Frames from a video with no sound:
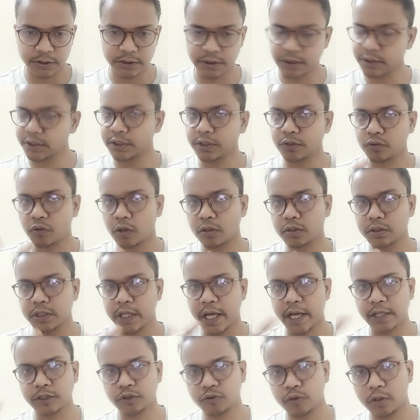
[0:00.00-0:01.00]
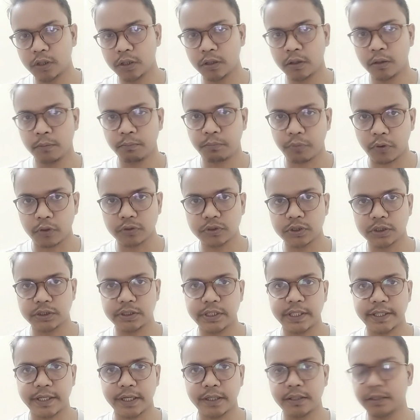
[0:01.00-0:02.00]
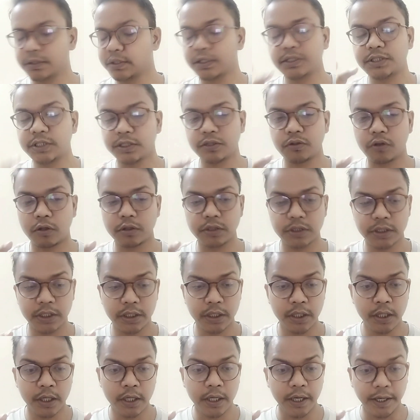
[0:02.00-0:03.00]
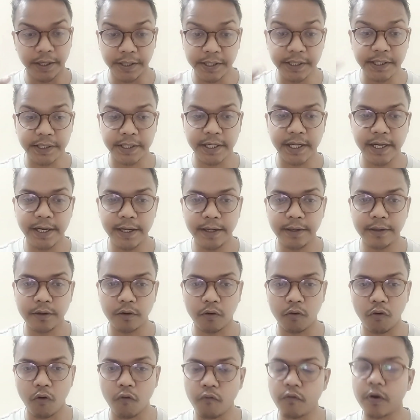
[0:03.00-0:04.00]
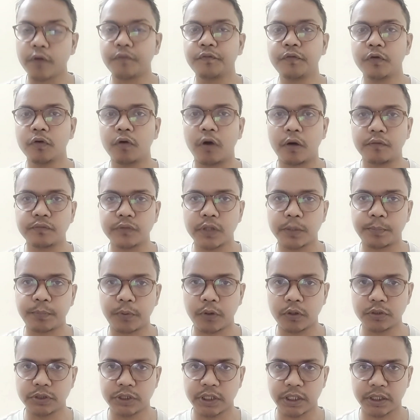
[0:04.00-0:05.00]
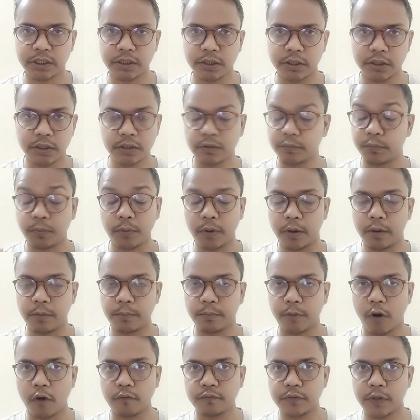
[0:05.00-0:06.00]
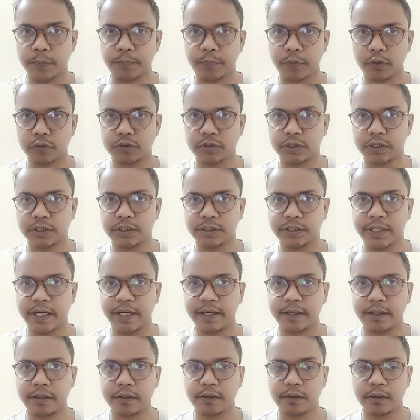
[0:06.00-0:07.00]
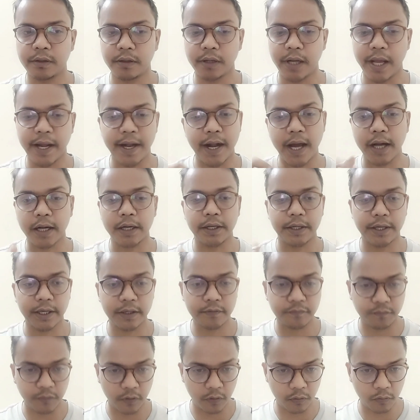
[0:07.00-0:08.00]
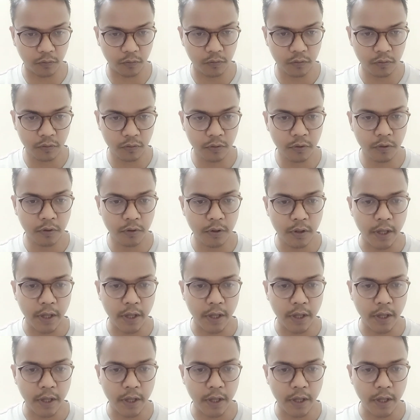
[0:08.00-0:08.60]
This is not the actual process and this is not the detailed overview of the project of the process that an architect follow.